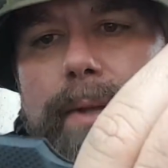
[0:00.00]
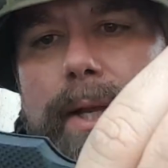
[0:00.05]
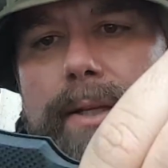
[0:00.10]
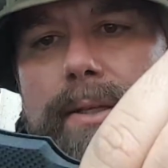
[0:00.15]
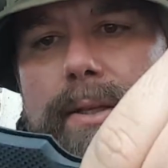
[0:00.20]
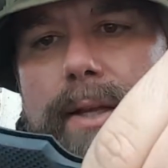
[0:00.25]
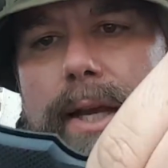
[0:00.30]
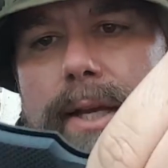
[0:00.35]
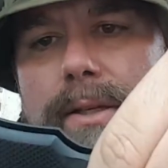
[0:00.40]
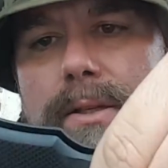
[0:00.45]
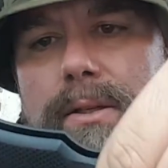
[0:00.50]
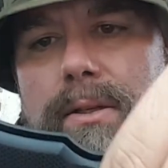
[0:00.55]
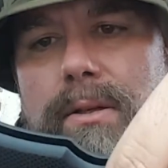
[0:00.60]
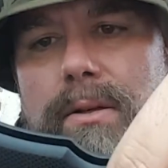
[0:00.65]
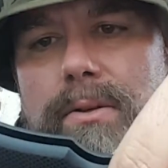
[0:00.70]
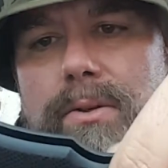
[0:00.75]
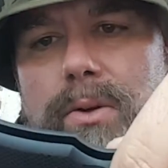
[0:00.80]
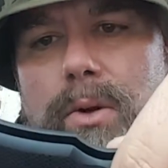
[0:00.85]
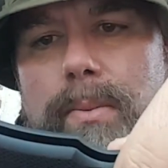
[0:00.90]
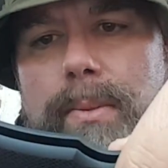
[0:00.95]
That's nice. You
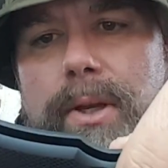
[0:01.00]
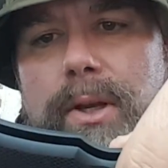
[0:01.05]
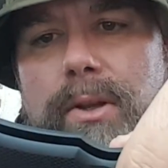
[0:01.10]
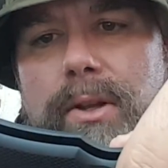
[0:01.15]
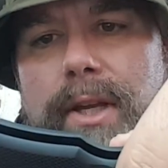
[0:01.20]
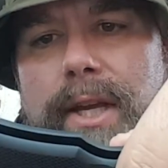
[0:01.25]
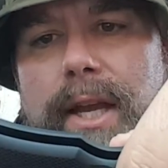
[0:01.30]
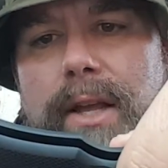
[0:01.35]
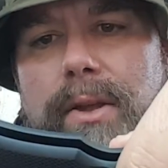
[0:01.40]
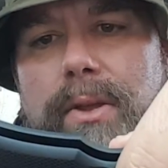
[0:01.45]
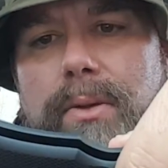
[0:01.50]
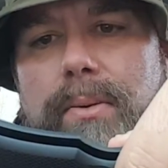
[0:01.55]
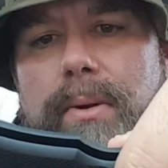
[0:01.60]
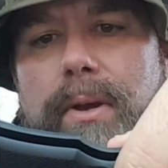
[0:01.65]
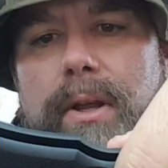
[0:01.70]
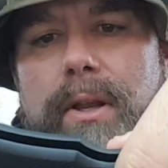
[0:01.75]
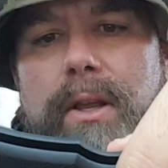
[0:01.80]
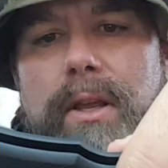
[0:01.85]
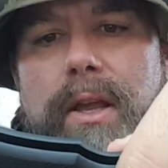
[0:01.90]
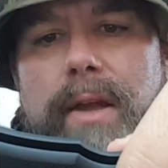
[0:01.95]
know, you normally only get you
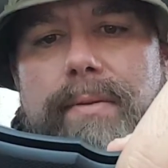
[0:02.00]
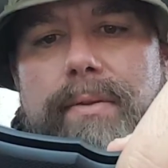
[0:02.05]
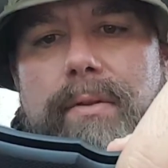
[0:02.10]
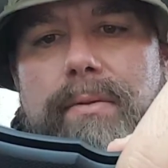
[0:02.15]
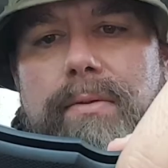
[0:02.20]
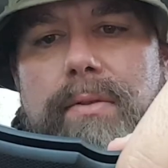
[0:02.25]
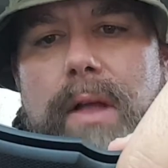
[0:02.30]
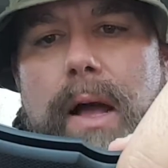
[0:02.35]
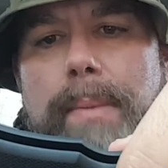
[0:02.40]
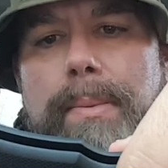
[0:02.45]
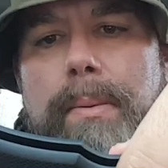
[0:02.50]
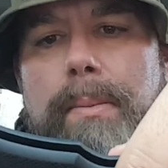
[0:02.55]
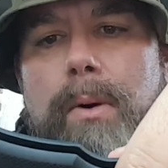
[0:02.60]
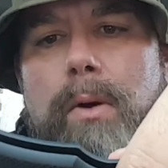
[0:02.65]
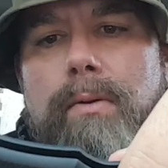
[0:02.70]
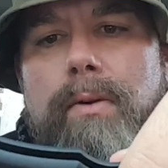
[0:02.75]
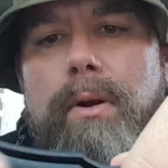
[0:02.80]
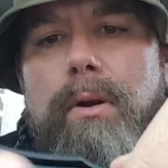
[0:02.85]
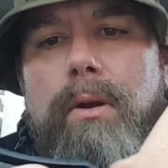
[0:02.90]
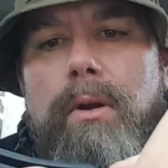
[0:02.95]
3 and then you have to flop them
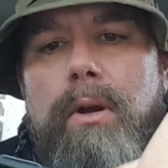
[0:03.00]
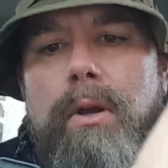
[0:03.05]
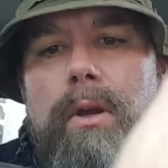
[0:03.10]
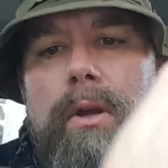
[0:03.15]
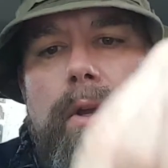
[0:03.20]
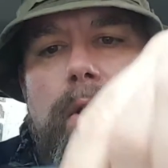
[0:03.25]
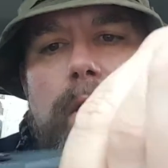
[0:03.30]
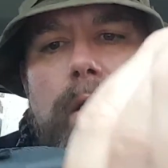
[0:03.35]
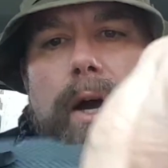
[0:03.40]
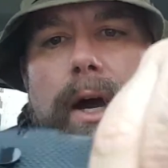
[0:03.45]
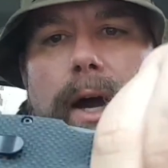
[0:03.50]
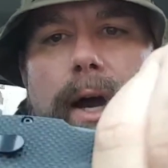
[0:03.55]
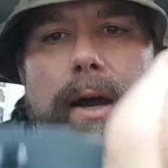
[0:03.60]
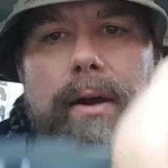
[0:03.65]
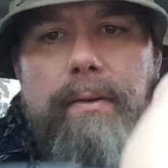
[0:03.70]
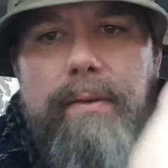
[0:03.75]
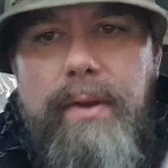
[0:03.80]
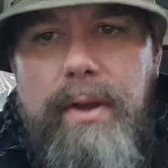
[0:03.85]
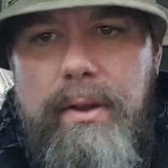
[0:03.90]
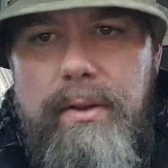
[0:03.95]
over.
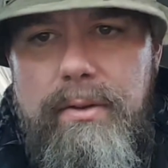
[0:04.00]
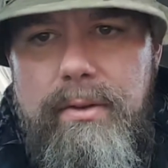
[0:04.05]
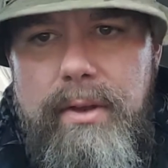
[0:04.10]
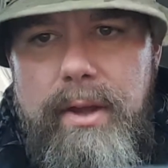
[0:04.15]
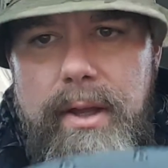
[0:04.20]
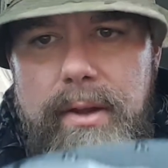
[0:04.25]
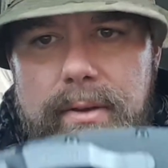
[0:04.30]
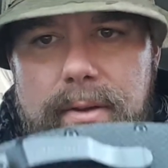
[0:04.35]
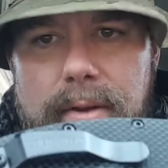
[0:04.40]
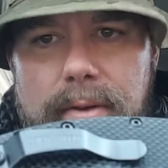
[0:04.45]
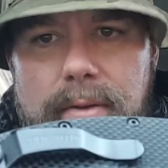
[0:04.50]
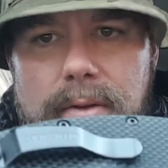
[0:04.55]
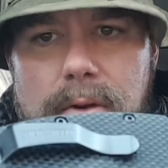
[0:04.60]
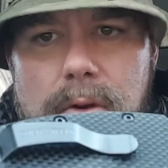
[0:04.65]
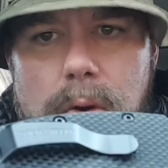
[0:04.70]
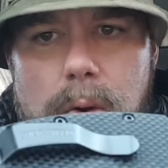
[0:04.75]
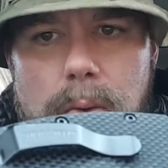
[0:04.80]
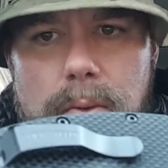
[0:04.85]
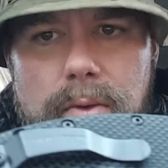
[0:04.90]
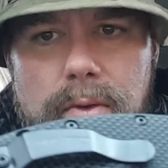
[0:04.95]
If you can see, it says
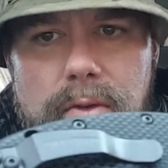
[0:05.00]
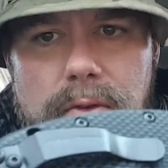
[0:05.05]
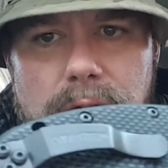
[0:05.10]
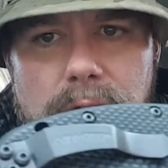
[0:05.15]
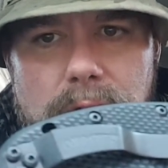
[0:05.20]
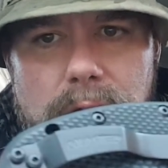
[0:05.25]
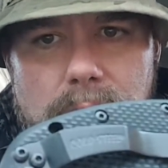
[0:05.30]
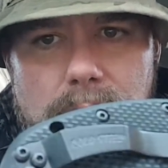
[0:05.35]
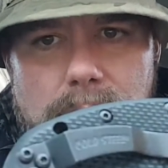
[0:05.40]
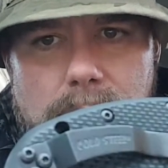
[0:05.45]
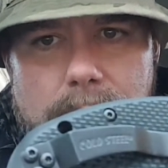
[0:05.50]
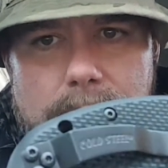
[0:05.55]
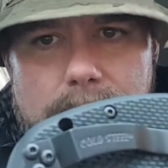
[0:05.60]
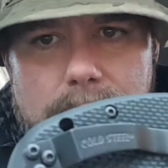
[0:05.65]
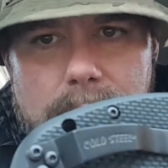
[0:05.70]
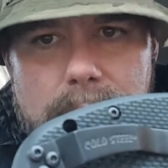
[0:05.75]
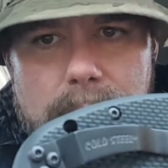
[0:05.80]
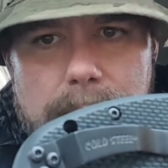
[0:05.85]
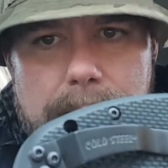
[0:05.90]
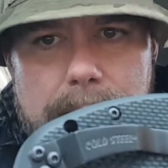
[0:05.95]
Cold Steel right
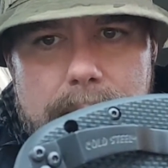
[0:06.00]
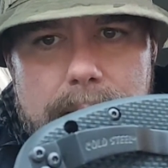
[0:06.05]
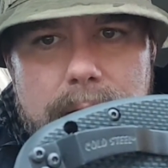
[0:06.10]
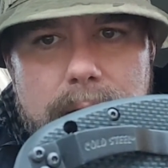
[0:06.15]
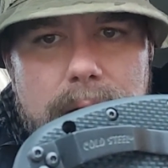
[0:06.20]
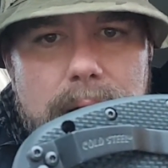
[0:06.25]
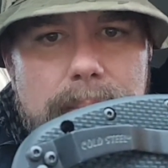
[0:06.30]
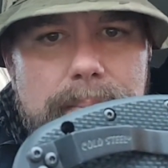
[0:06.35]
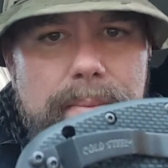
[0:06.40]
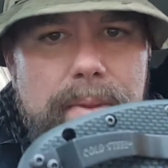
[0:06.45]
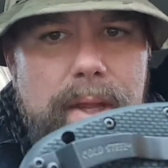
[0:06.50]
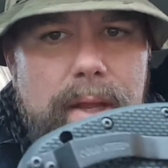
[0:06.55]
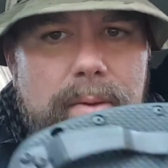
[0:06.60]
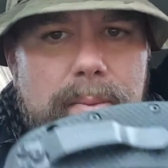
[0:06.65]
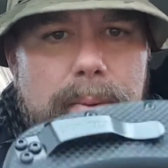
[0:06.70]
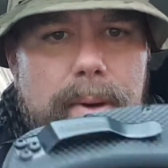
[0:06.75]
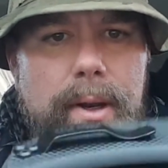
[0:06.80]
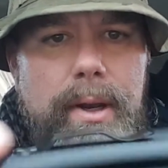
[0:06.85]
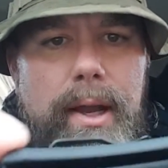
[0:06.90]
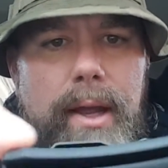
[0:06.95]
on the pocket clip. That's
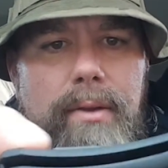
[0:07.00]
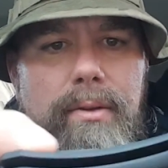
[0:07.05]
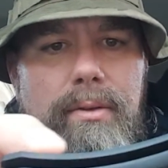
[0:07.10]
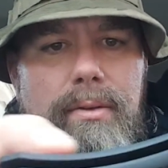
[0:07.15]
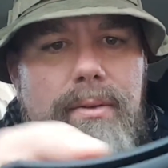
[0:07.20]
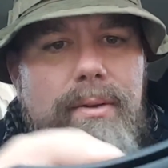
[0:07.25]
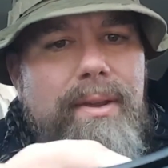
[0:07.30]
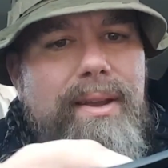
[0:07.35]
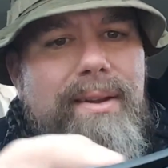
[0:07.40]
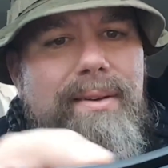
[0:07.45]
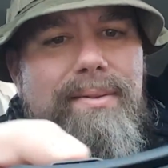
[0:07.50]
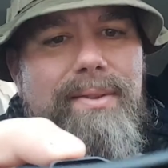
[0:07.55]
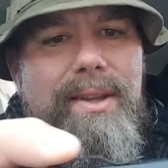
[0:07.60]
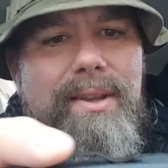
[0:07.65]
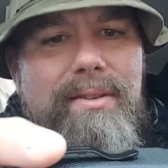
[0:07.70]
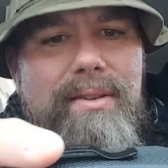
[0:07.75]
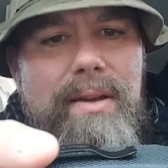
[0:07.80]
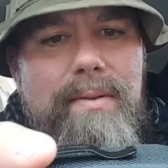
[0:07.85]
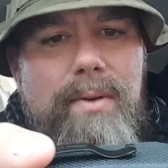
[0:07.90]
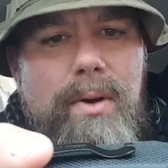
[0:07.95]
pretty nice. You know,
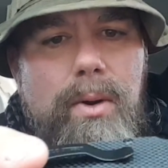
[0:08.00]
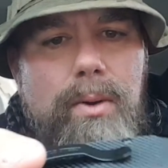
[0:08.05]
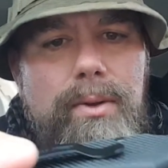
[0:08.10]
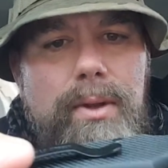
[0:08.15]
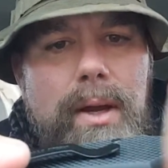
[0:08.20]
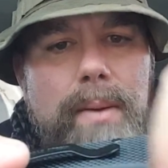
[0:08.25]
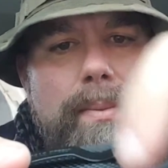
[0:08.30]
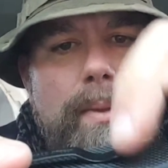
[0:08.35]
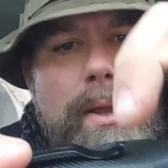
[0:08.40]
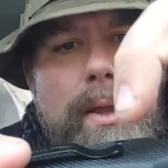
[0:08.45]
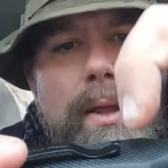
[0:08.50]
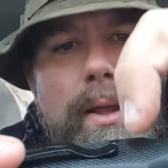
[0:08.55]
these never hold up.